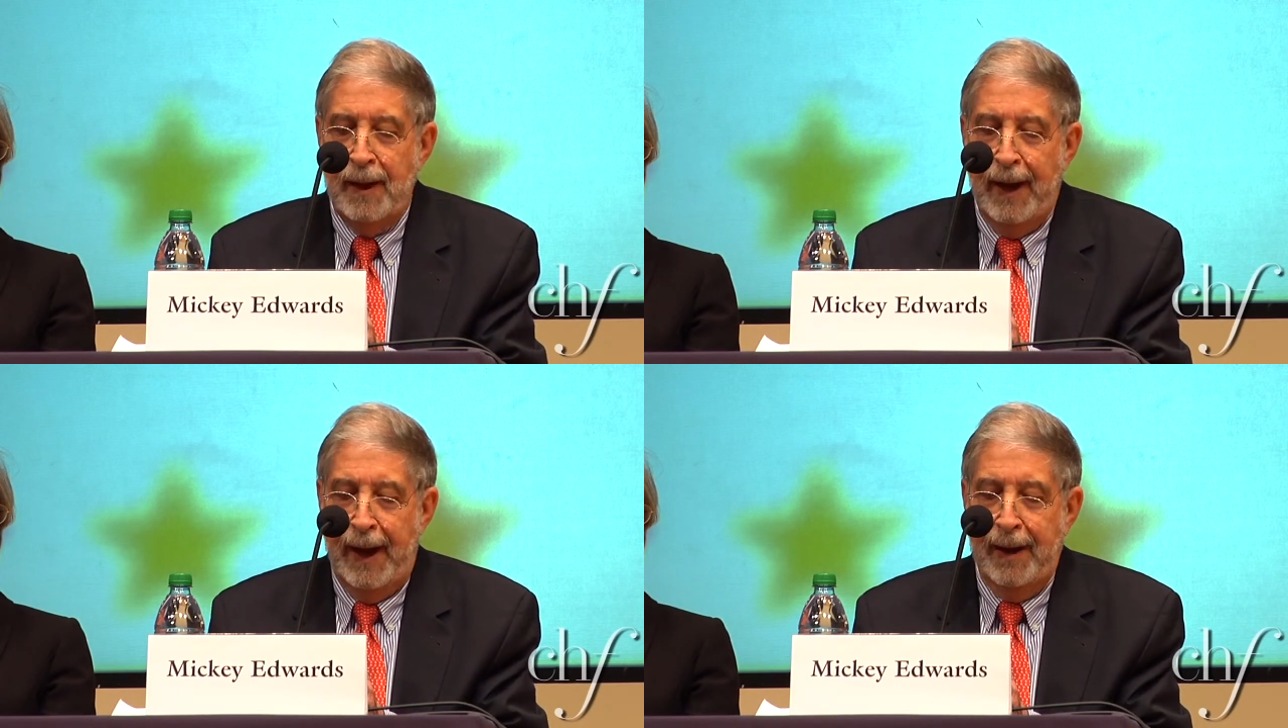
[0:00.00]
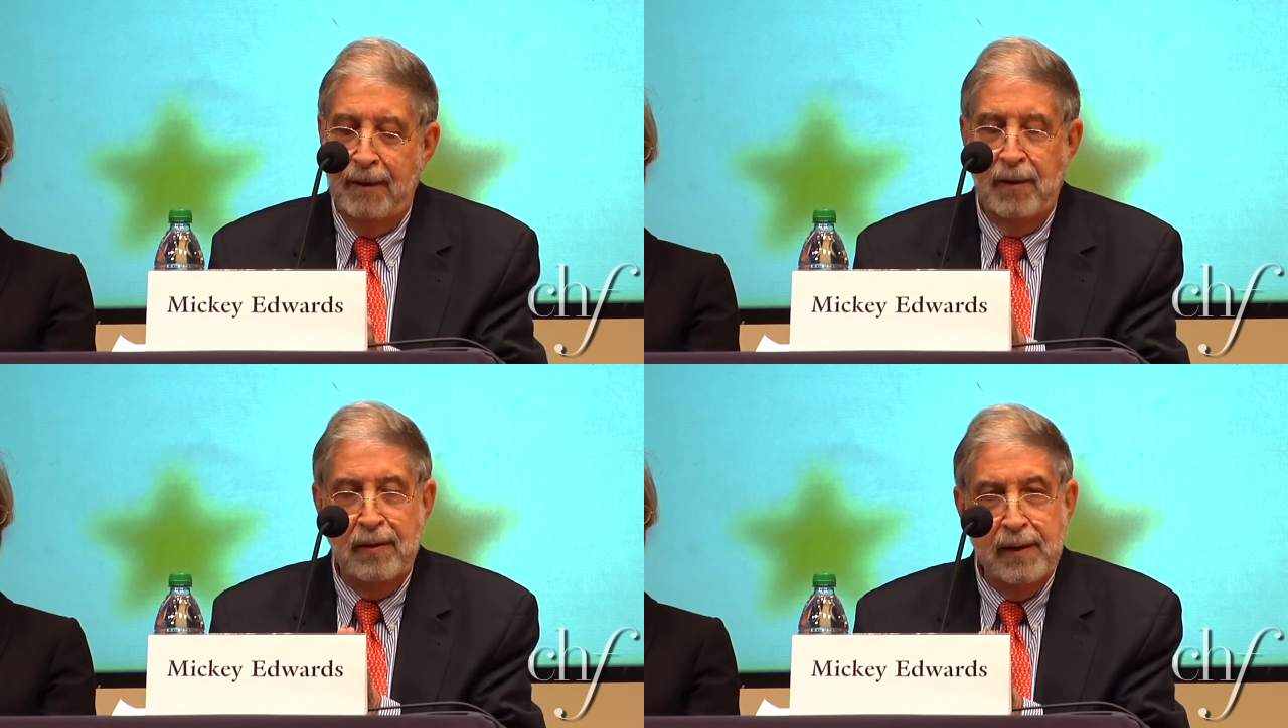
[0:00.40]

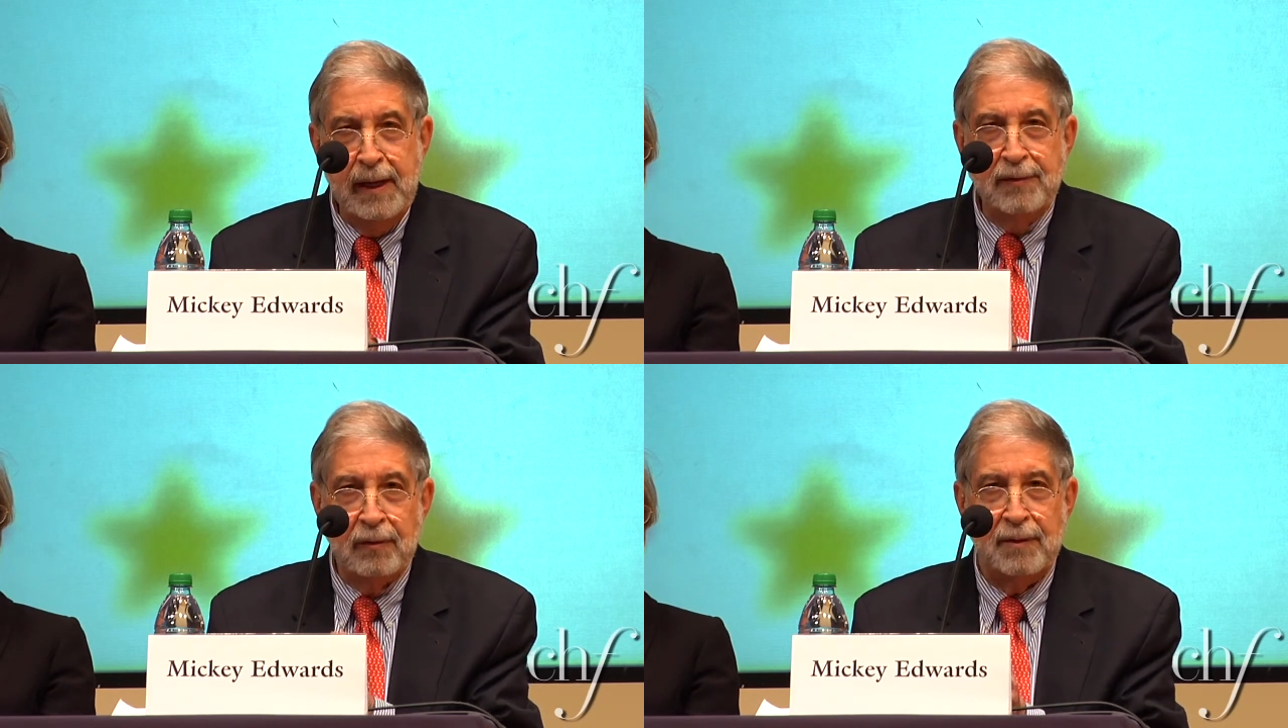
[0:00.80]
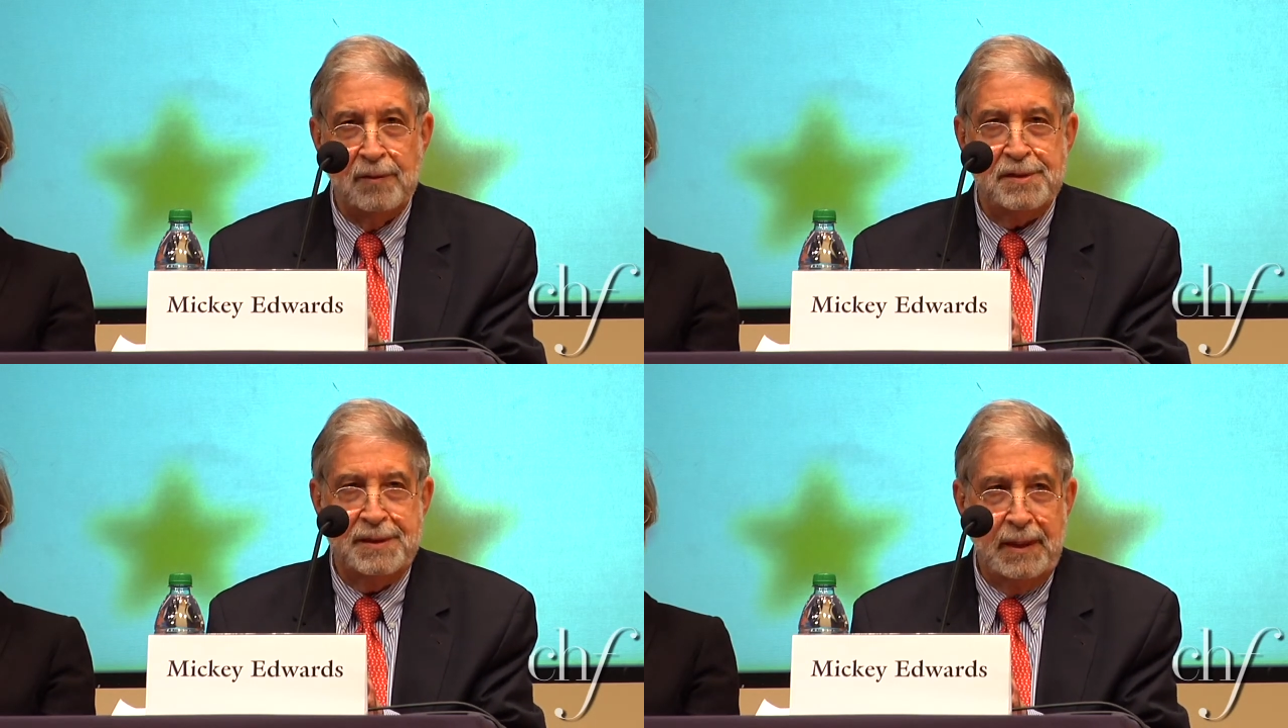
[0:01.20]
And neither of
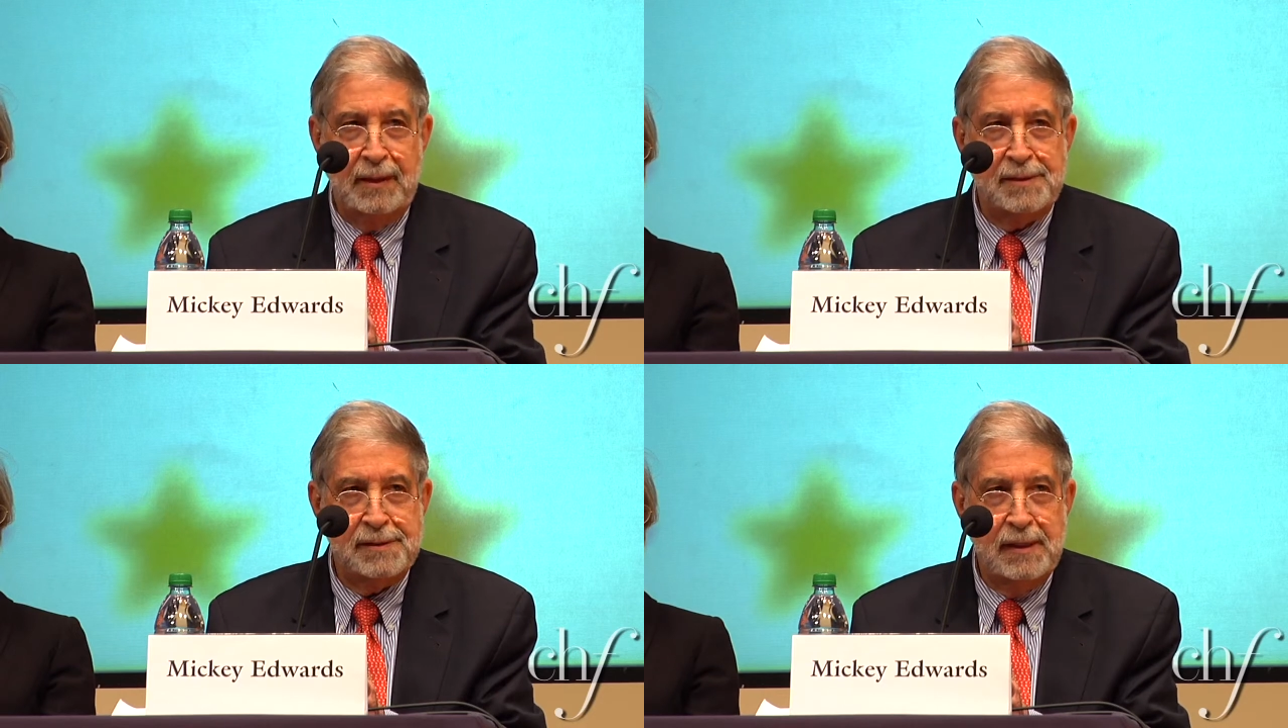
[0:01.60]
those things